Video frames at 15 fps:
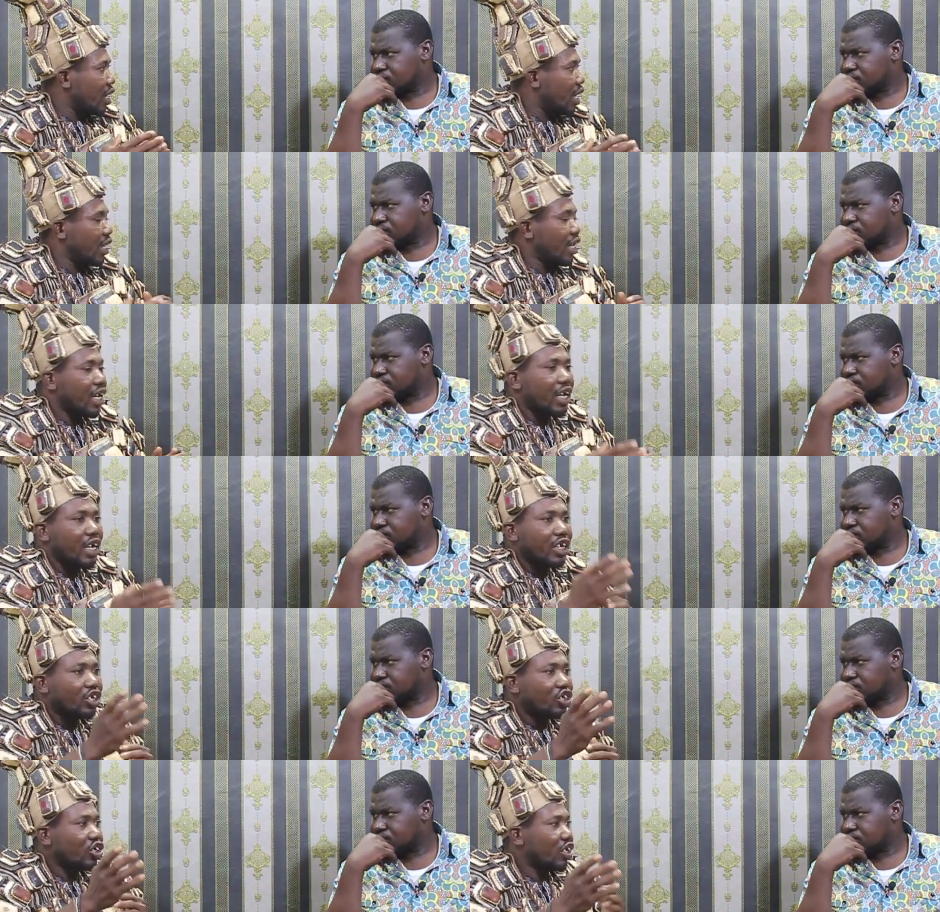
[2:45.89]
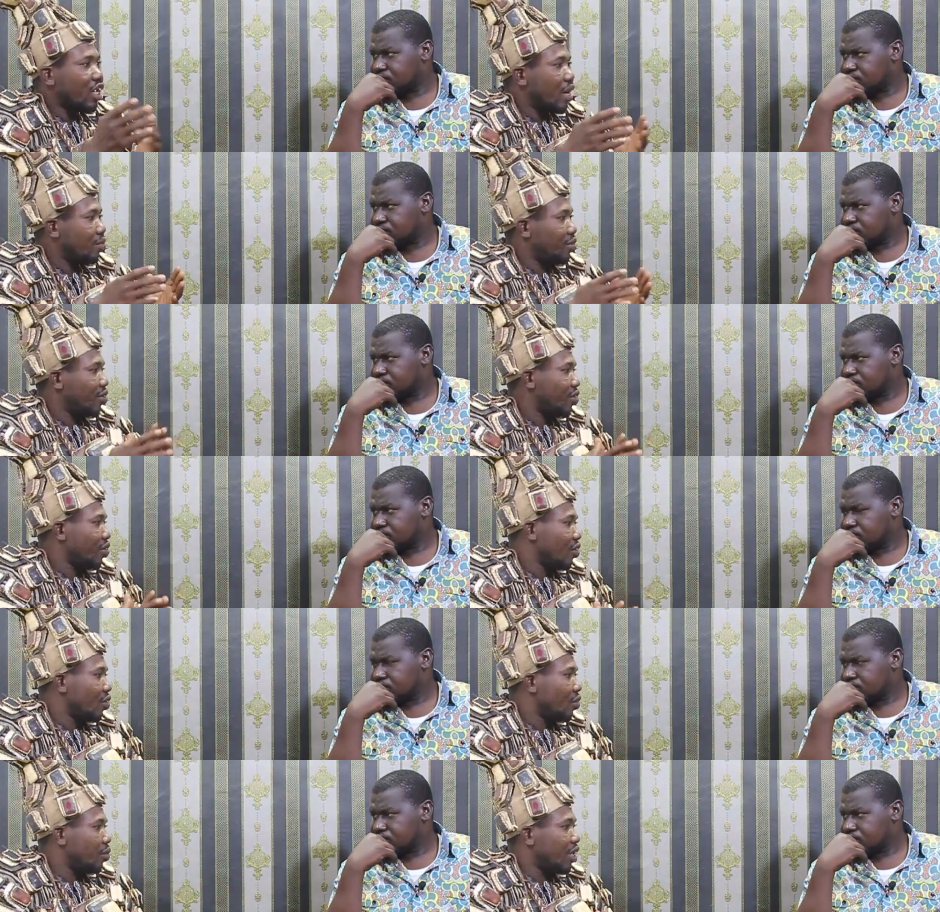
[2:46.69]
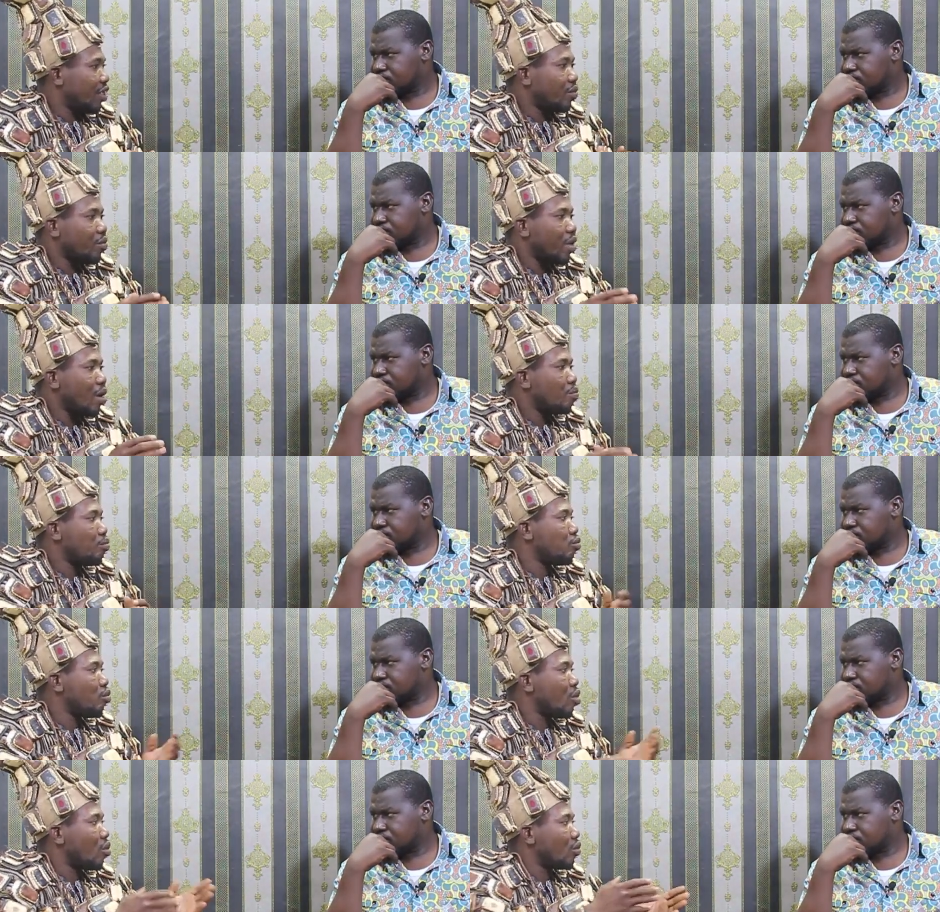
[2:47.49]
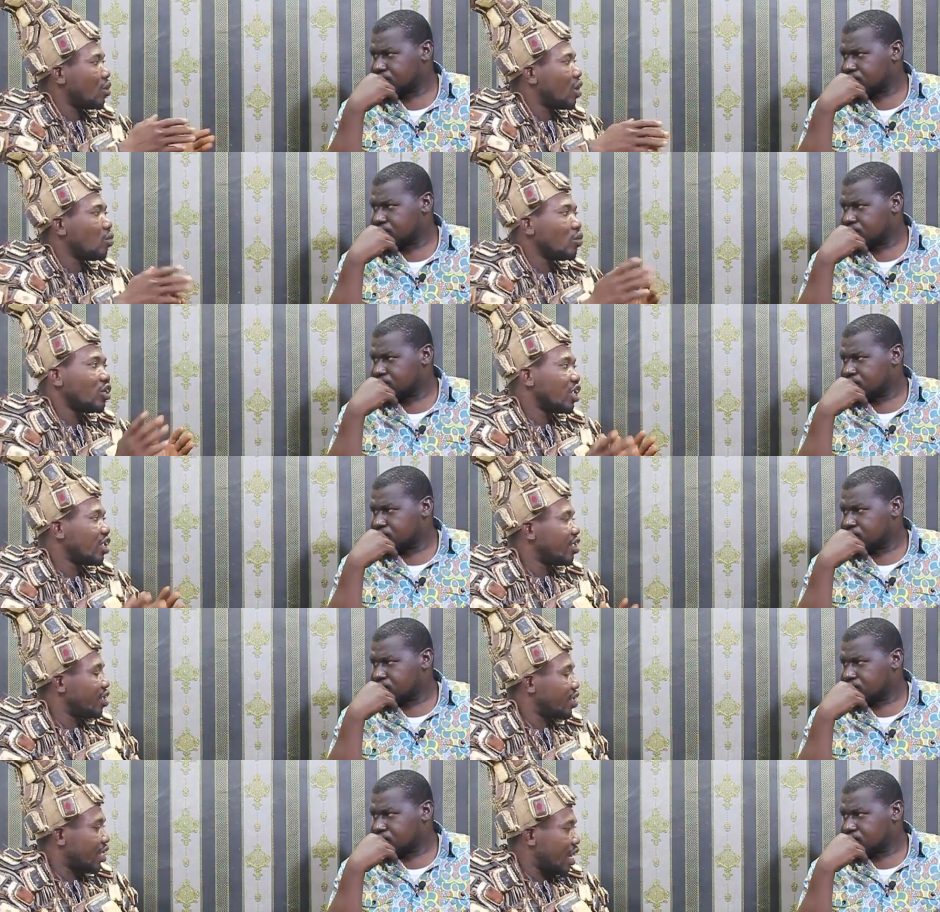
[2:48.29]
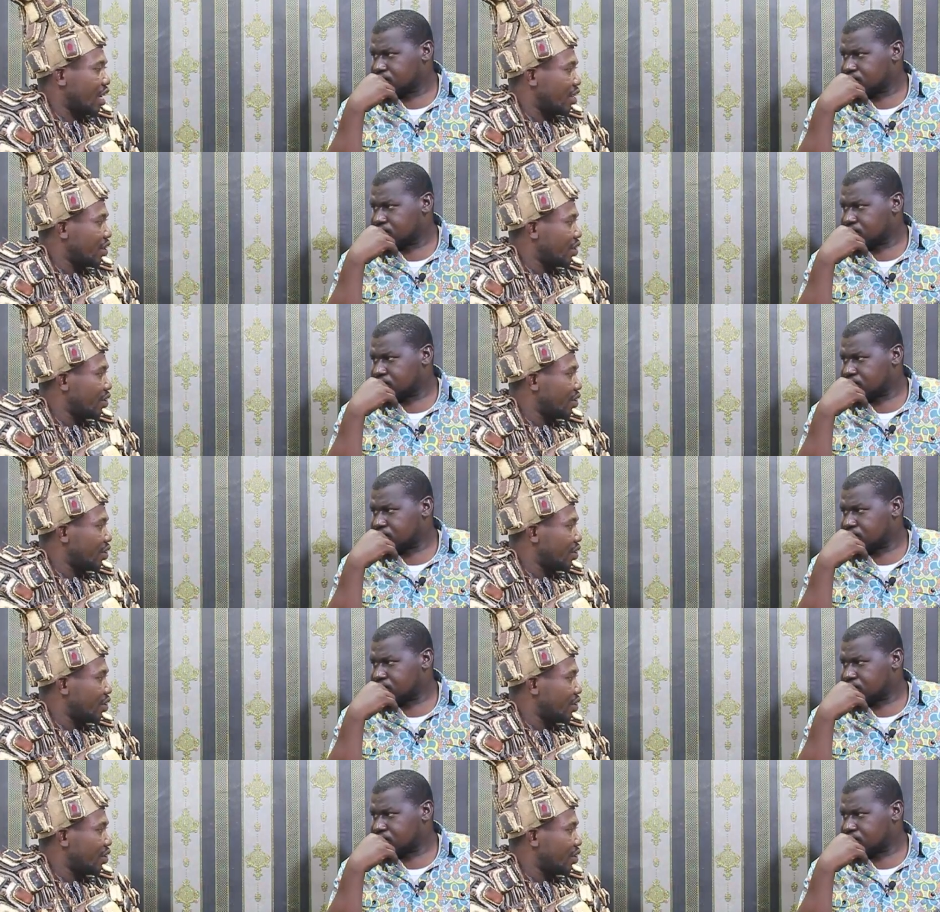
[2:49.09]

Speaker 1: Ana any schnapps. Bet my bow now in yesica.